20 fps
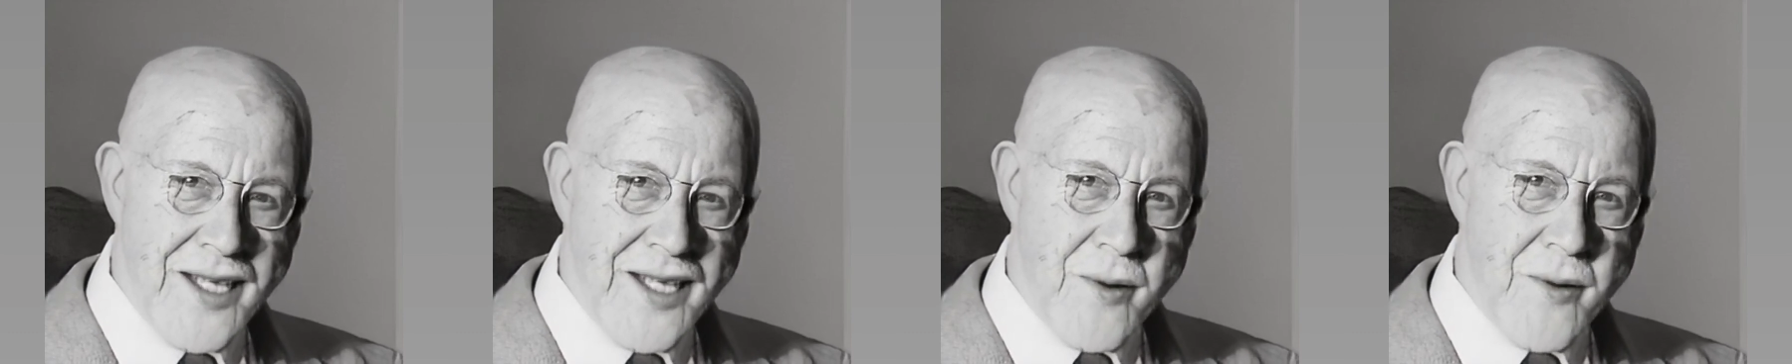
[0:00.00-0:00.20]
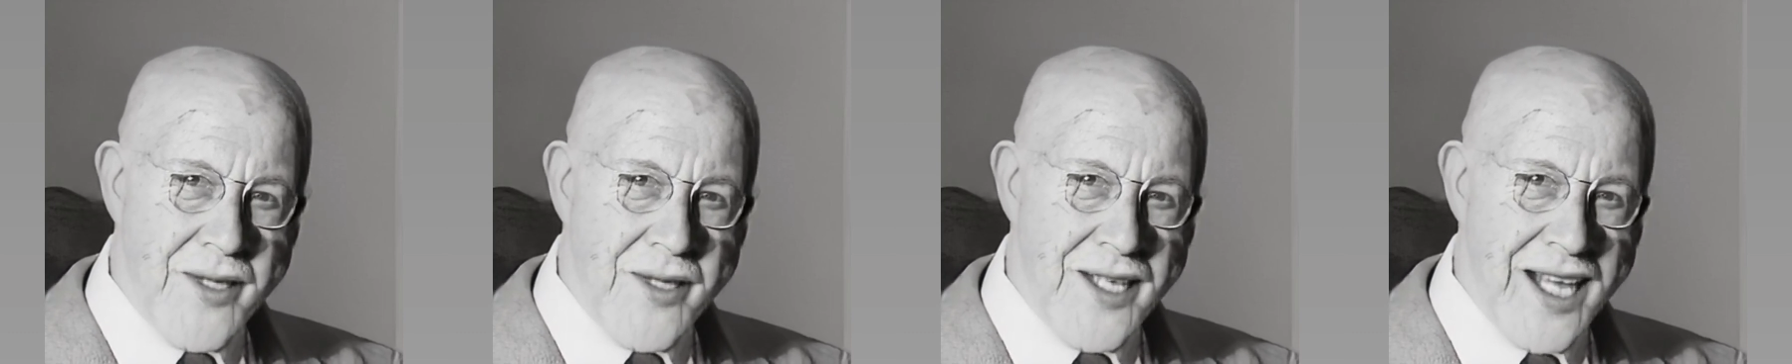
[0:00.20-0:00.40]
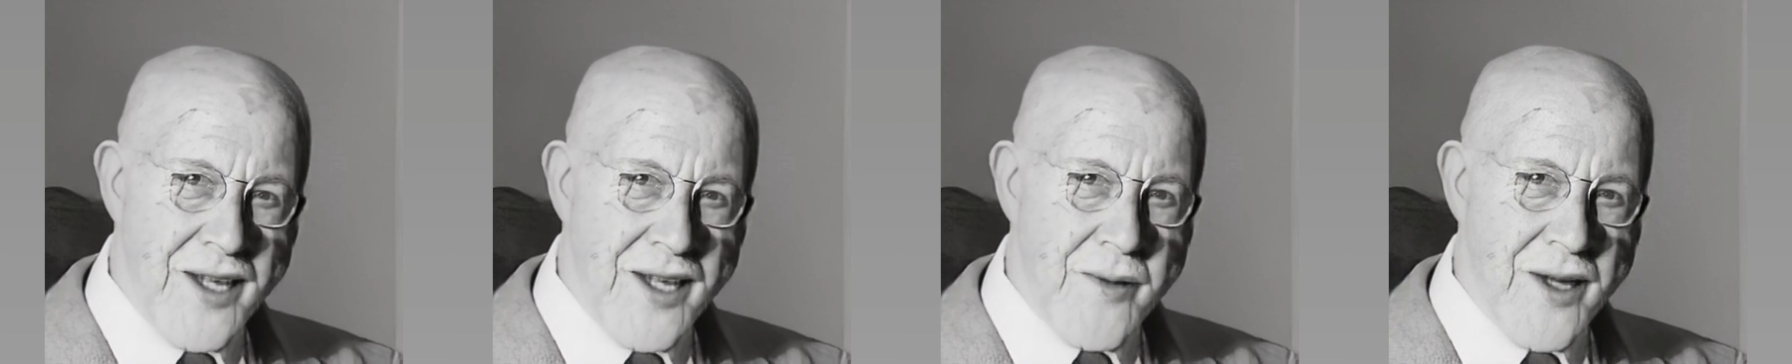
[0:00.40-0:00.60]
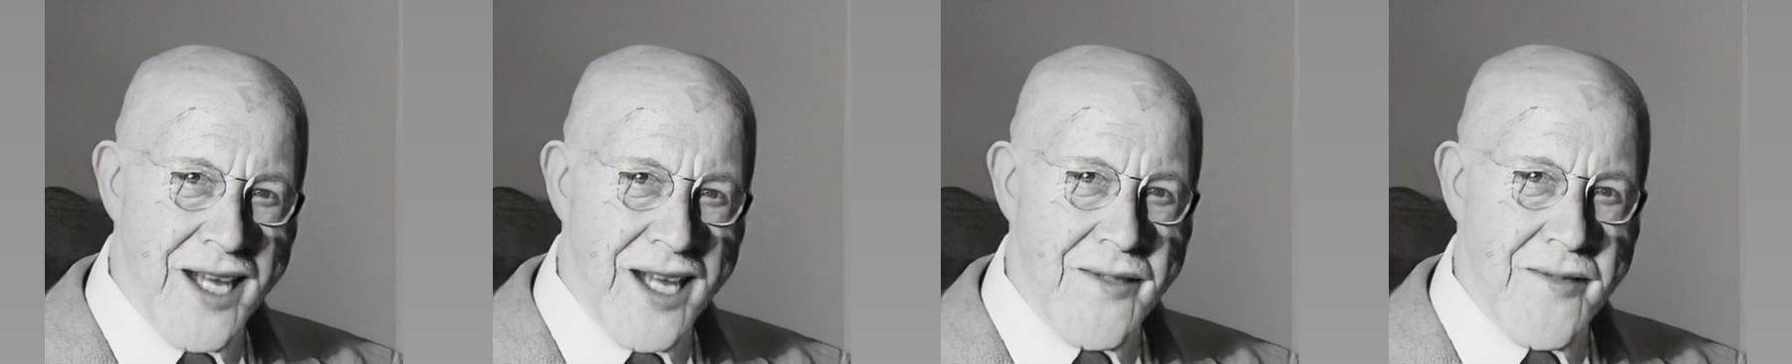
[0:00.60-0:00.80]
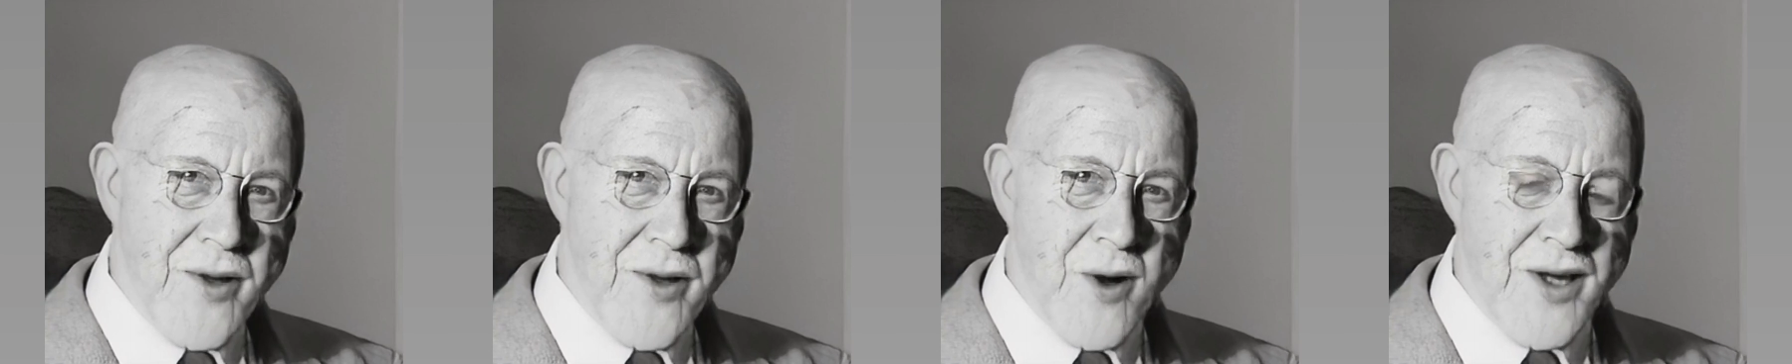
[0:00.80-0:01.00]
and the
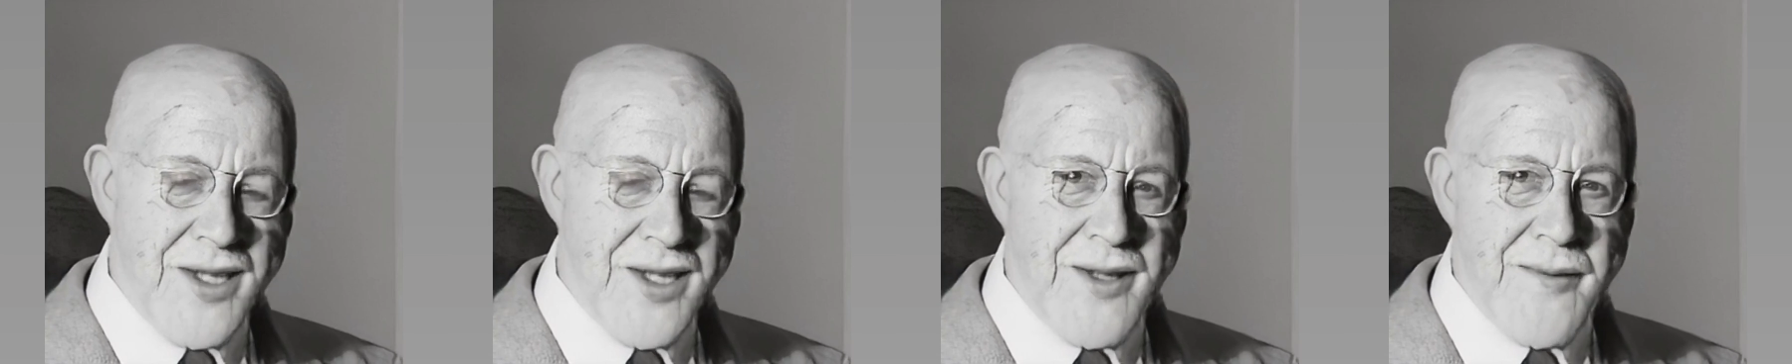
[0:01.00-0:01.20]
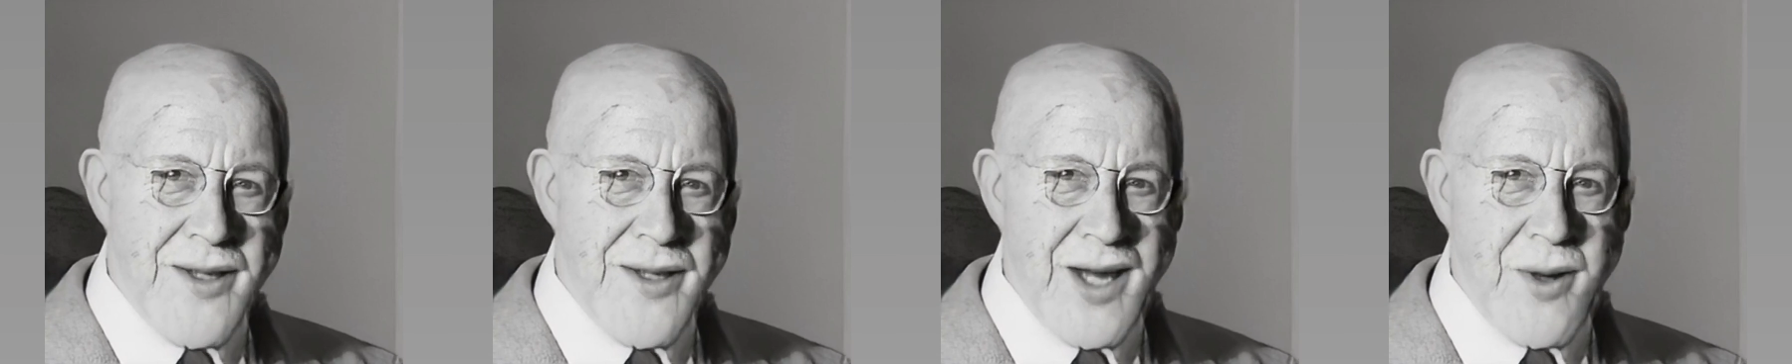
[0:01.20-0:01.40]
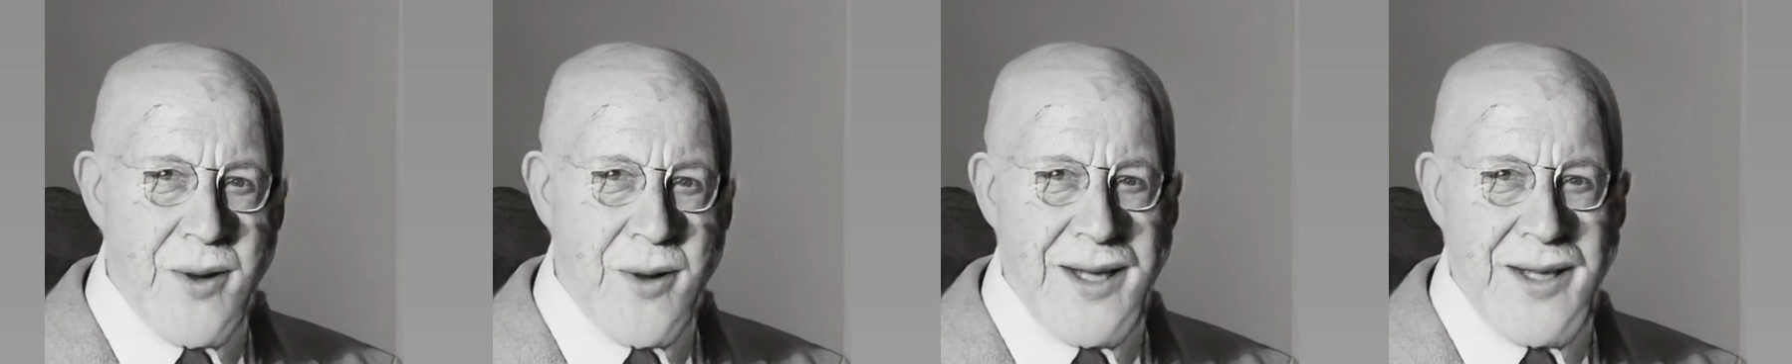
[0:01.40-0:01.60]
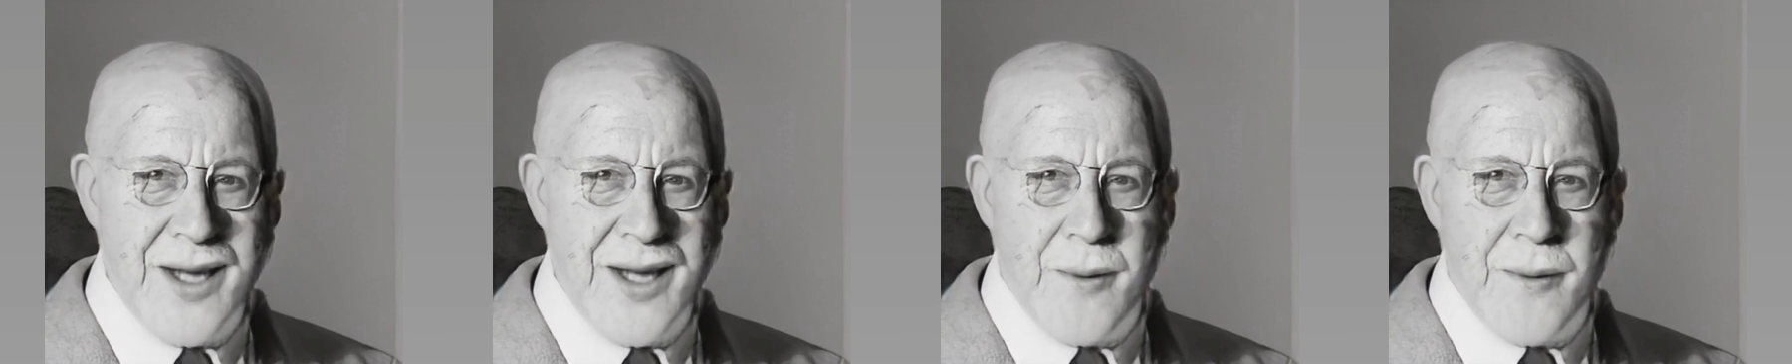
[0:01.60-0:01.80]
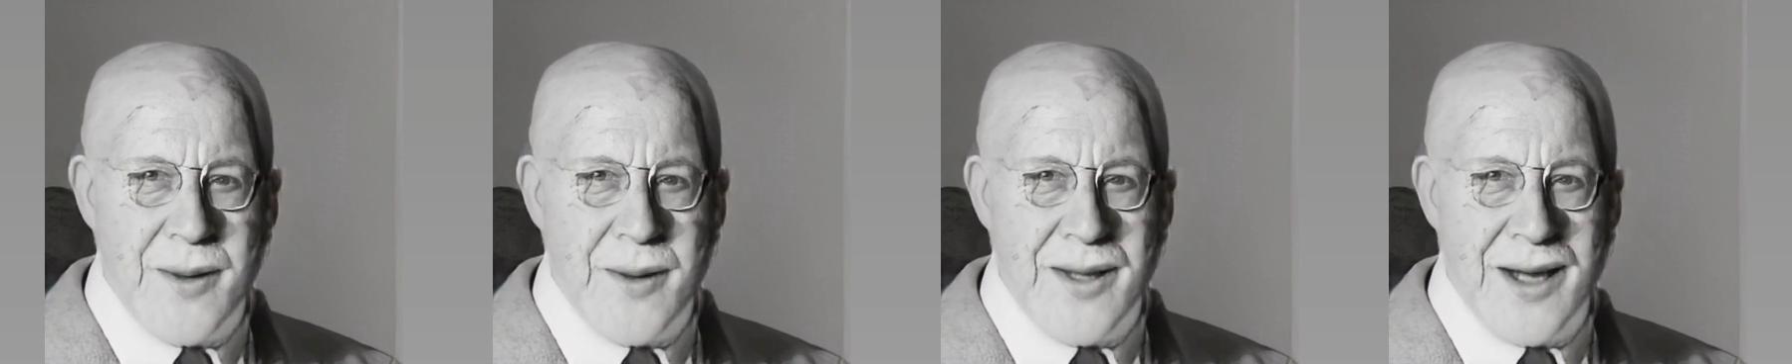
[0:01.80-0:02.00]
regenerative force of
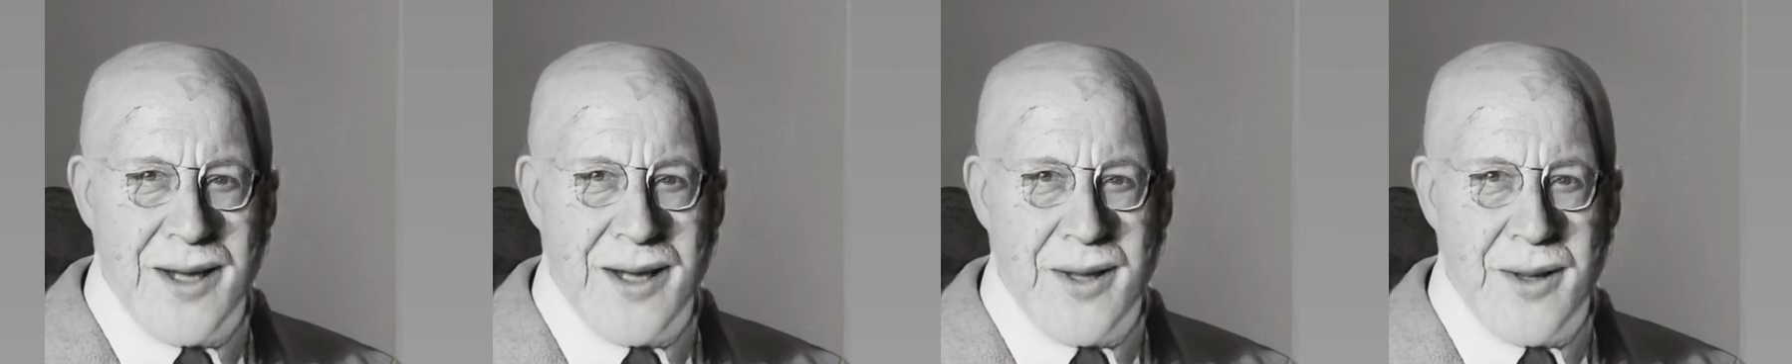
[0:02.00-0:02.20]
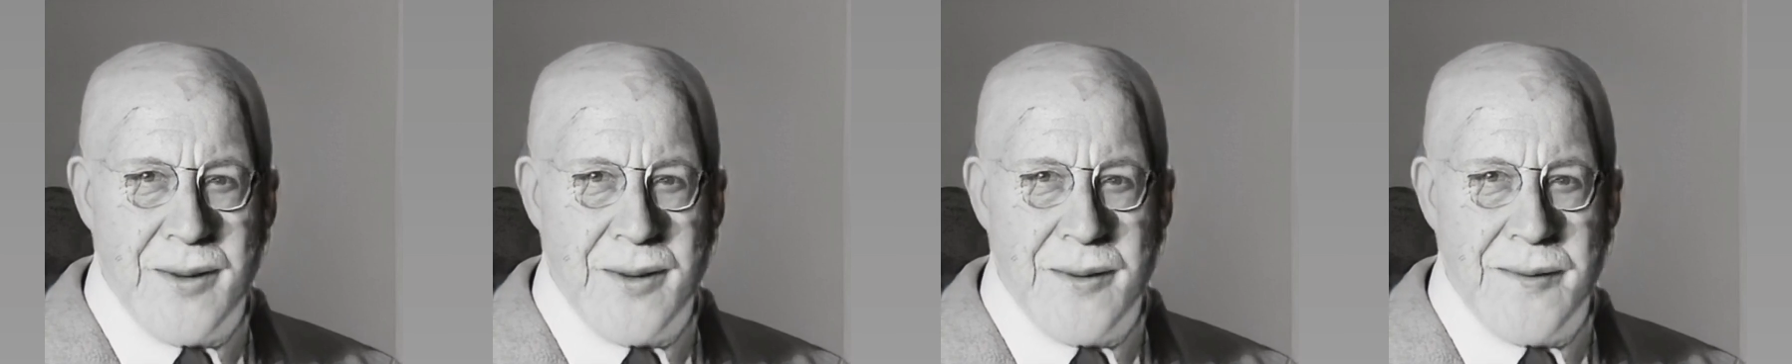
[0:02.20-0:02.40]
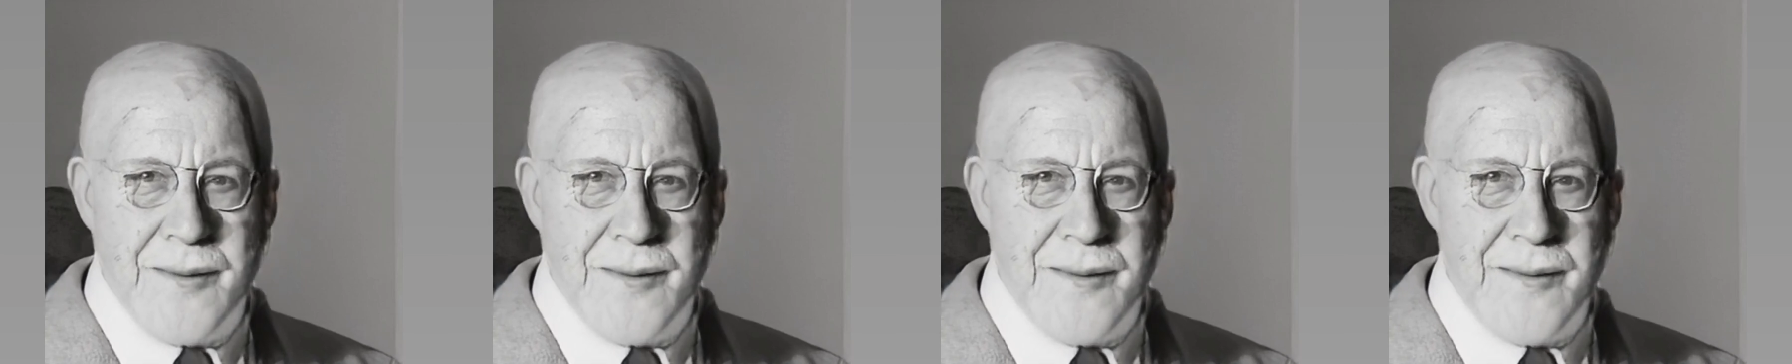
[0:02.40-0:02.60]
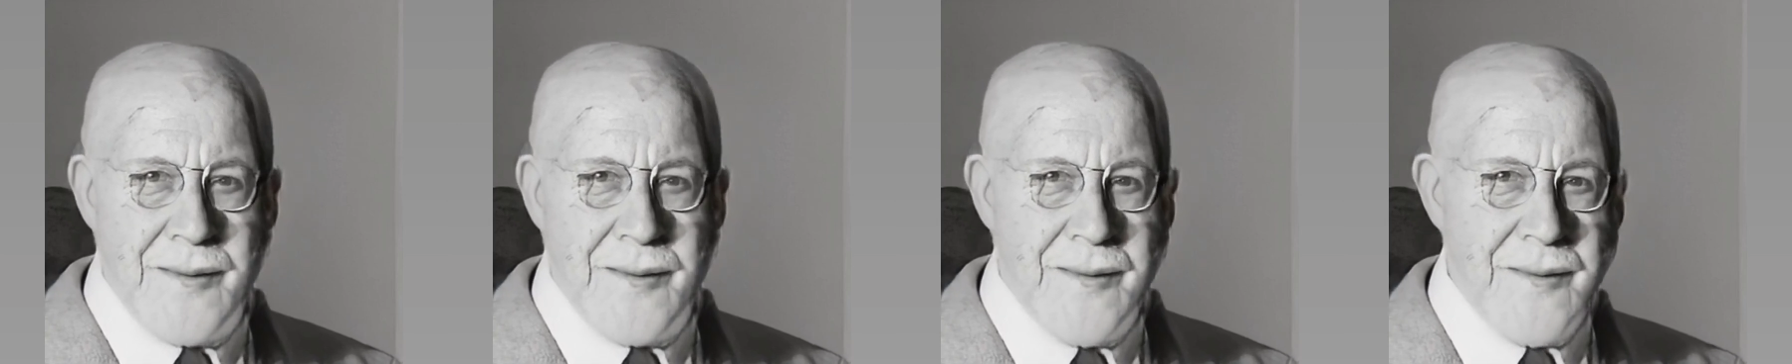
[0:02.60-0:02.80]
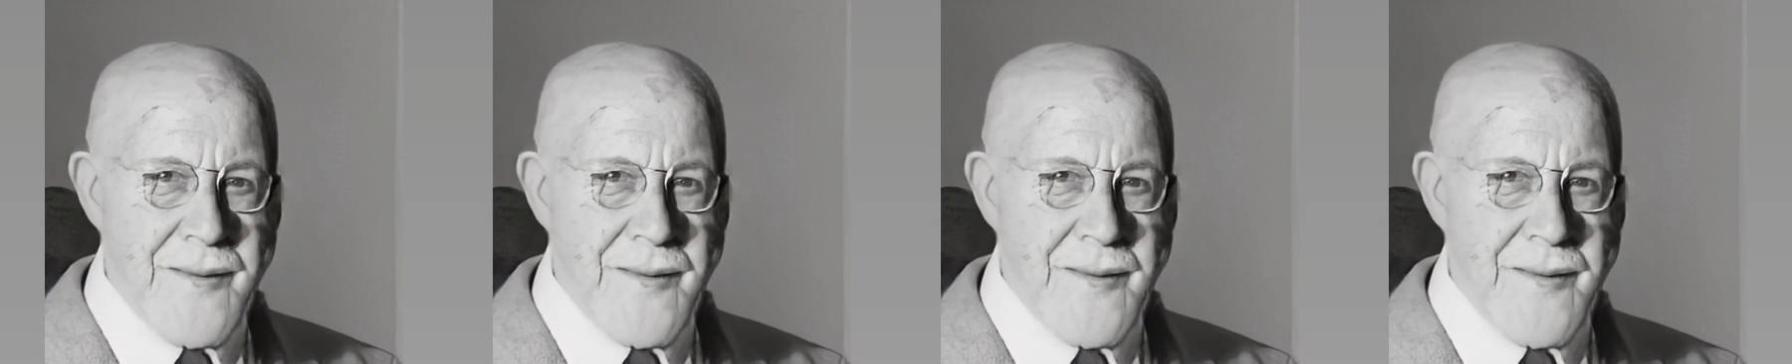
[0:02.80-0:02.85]
decreasing potential.